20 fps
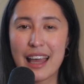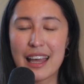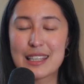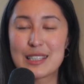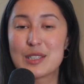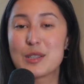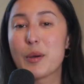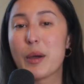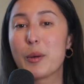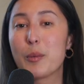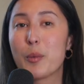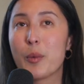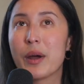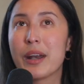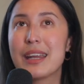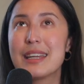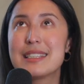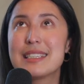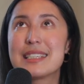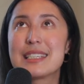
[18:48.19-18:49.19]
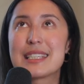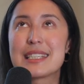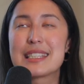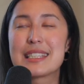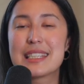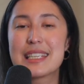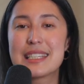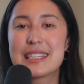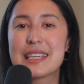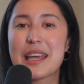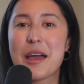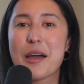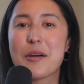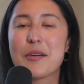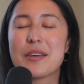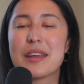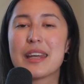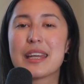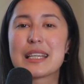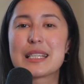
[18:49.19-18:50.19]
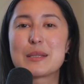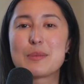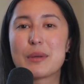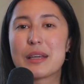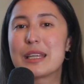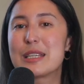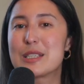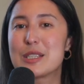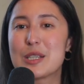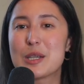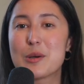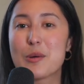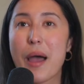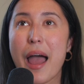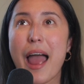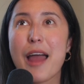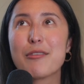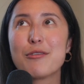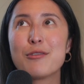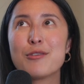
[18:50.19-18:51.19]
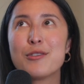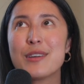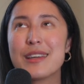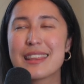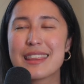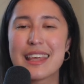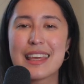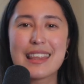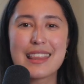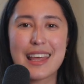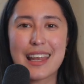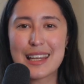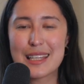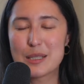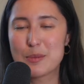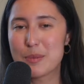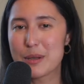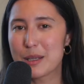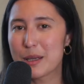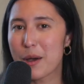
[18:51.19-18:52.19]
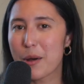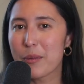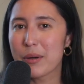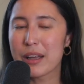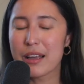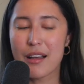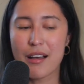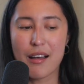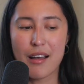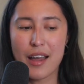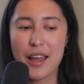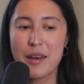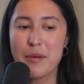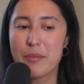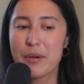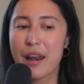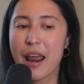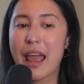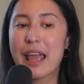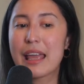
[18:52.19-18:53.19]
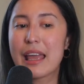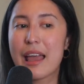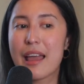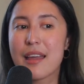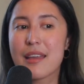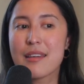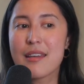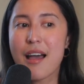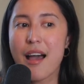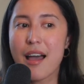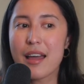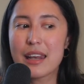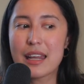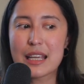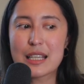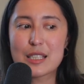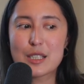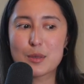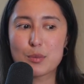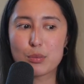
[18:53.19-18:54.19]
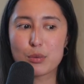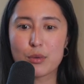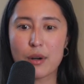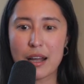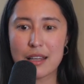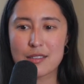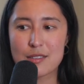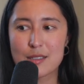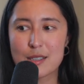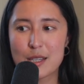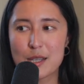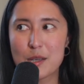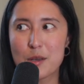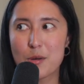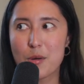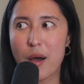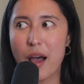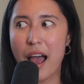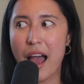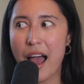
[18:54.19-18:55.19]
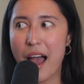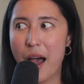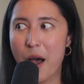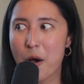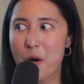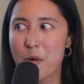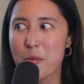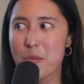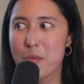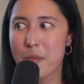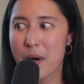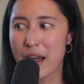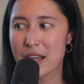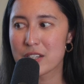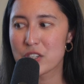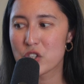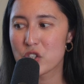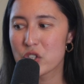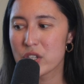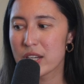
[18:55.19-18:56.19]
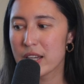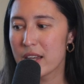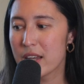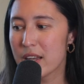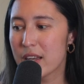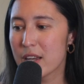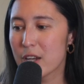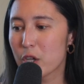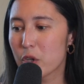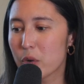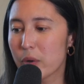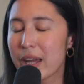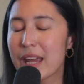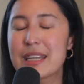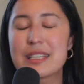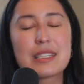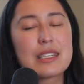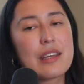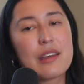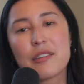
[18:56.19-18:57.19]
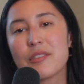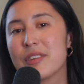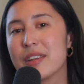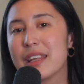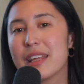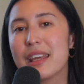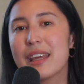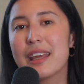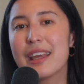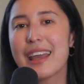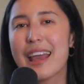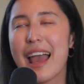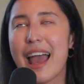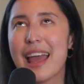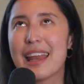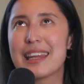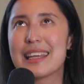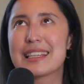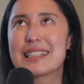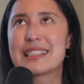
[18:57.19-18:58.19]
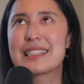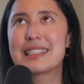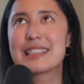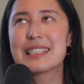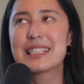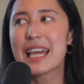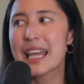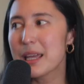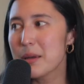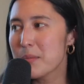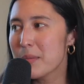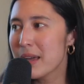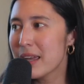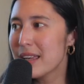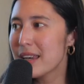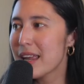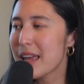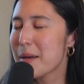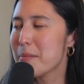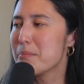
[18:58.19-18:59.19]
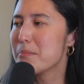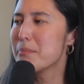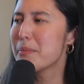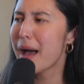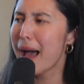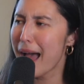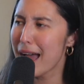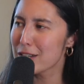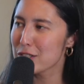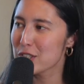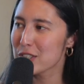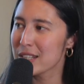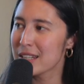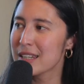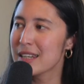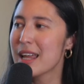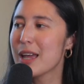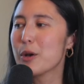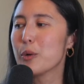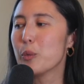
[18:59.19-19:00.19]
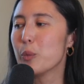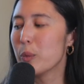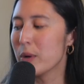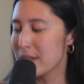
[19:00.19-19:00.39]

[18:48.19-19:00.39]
And so I wanted to just sit down and explain to you everything that has been going on, but I cannot express to you how much creativity and excitement and passion and